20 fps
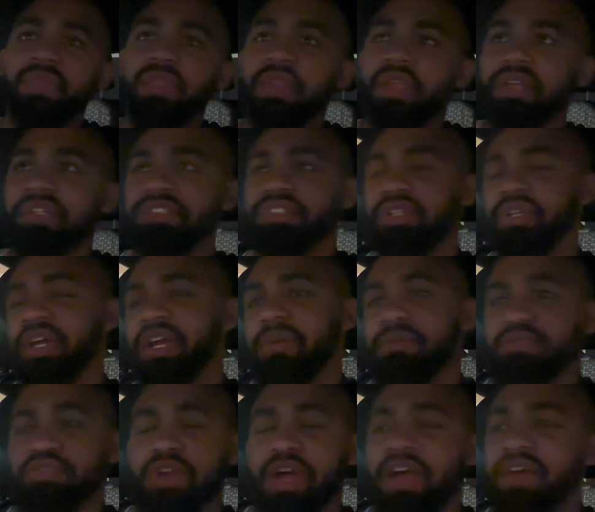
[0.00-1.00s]
And so like, I'm
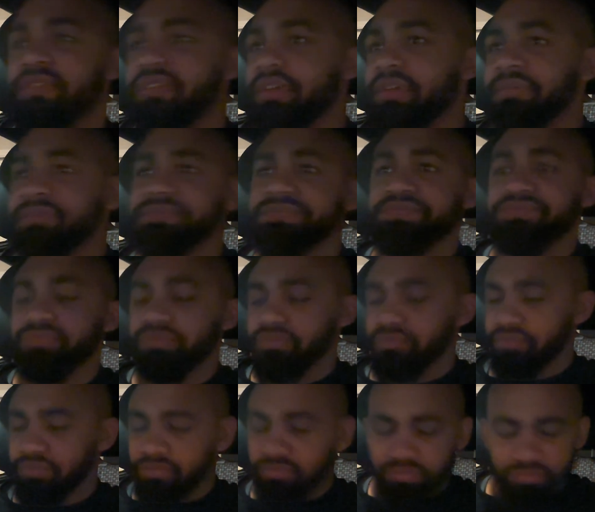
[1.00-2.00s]
driving,
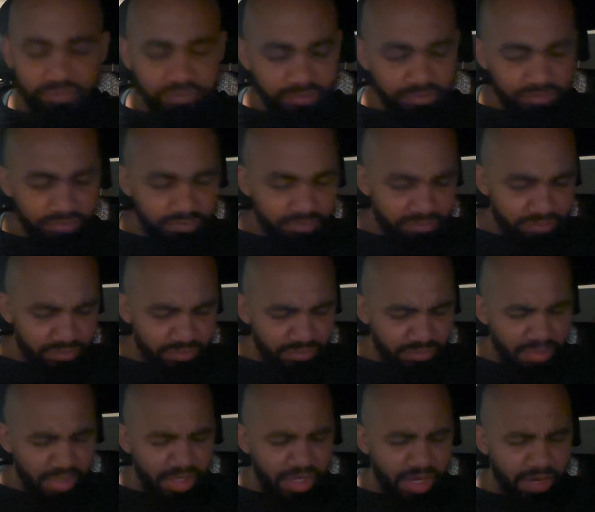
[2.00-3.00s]

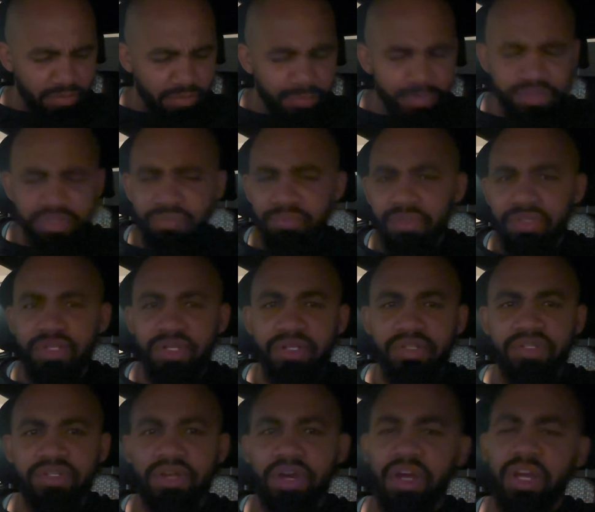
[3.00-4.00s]
and I remember someone
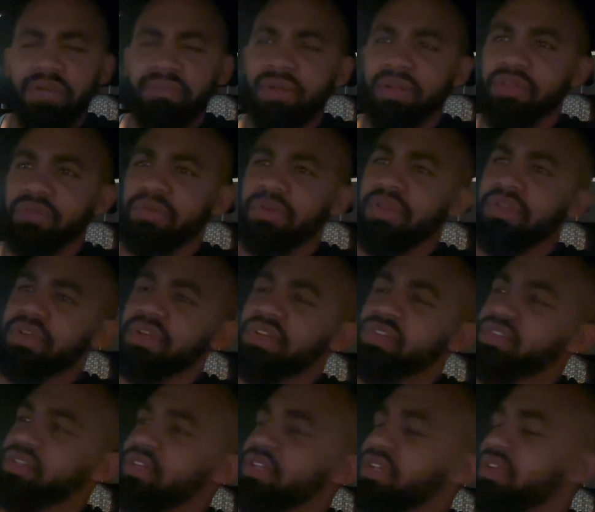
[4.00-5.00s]
talking about the weather yesterday,